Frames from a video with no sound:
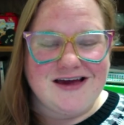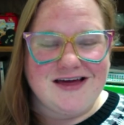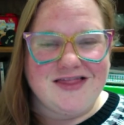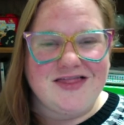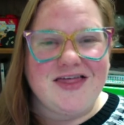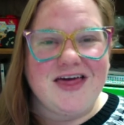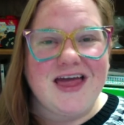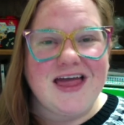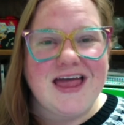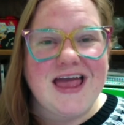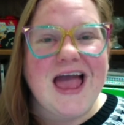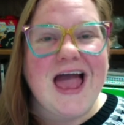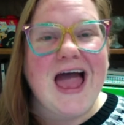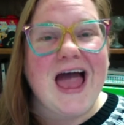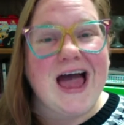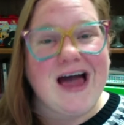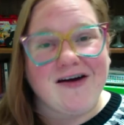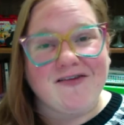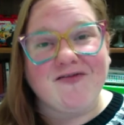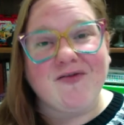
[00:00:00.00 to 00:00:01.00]
They
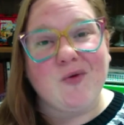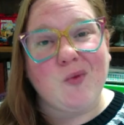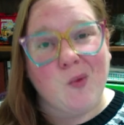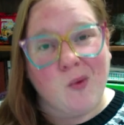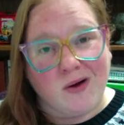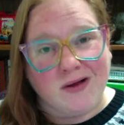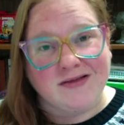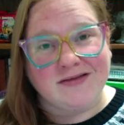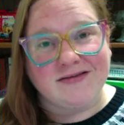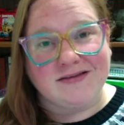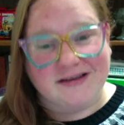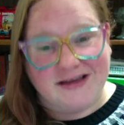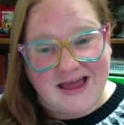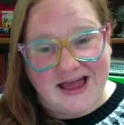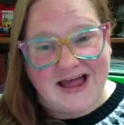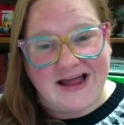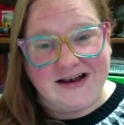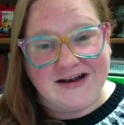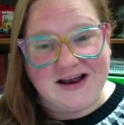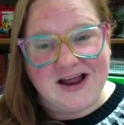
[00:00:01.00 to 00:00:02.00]
have once
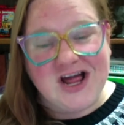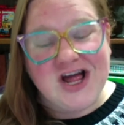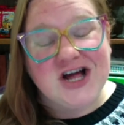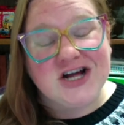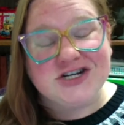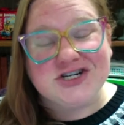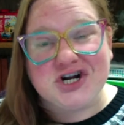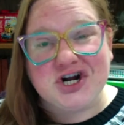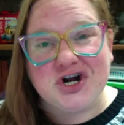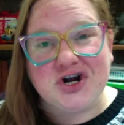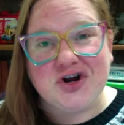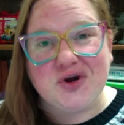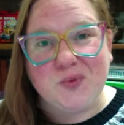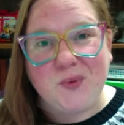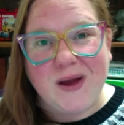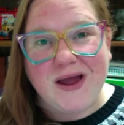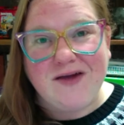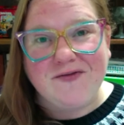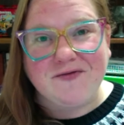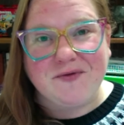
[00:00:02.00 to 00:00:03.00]
again turned
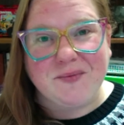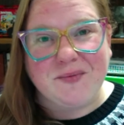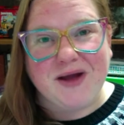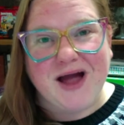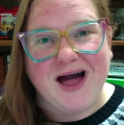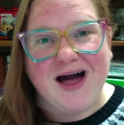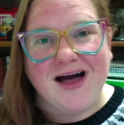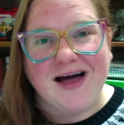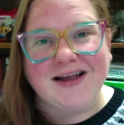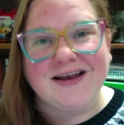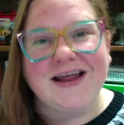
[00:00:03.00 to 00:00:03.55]
away from God,